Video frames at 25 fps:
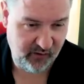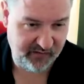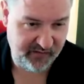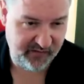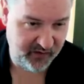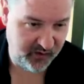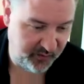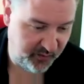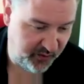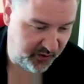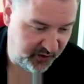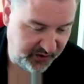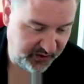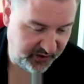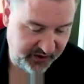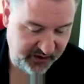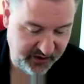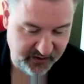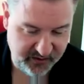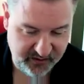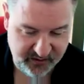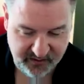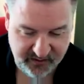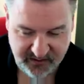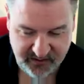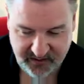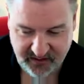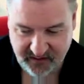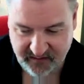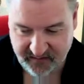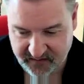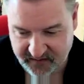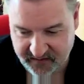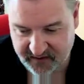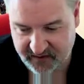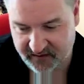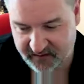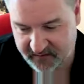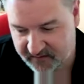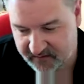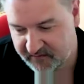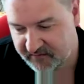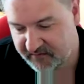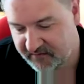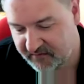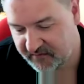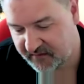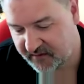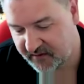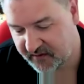for the book you know and stuff so
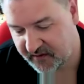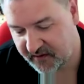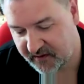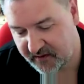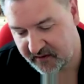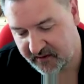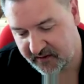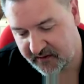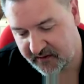yeah